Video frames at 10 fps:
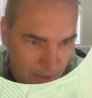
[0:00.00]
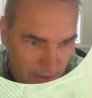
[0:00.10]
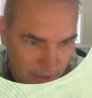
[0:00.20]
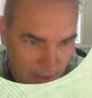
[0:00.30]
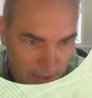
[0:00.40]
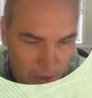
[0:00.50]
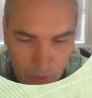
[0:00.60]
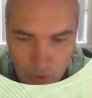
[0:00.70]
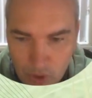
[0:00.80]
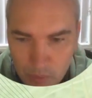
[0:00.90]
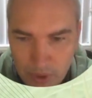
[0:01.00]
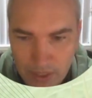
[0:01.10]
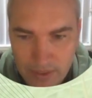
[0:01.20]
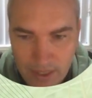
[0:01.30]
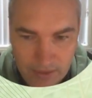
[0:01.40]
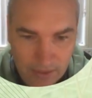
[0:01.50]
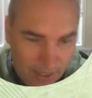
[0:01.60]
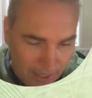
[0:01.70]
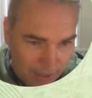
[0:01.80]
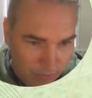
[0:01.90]
And I go along, plant that,
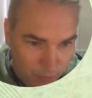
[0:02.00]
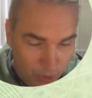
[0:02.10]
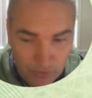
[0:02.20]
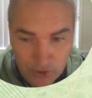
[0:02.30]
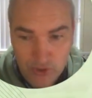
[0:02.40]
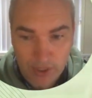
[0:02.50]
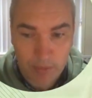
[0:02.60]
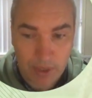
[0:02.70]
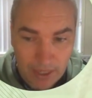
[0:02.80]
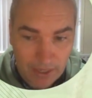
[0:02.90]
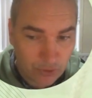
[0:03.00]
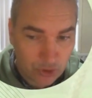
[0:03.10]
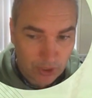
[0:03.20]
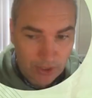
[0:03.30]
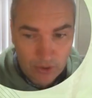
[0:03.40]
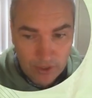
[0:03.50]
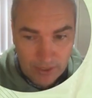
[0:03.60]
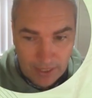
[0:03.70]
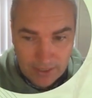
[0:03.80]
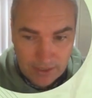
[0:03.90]
and I can remove the string, but I left the string on.
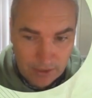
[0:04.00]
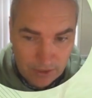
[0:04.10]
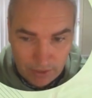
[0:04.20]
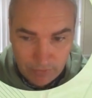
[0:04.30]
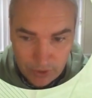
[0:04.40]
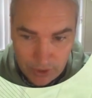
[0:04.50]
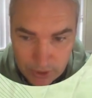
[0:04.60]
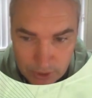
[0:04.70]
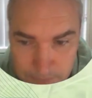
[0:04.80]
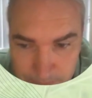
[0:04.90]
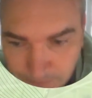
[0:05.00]
It lasted several years,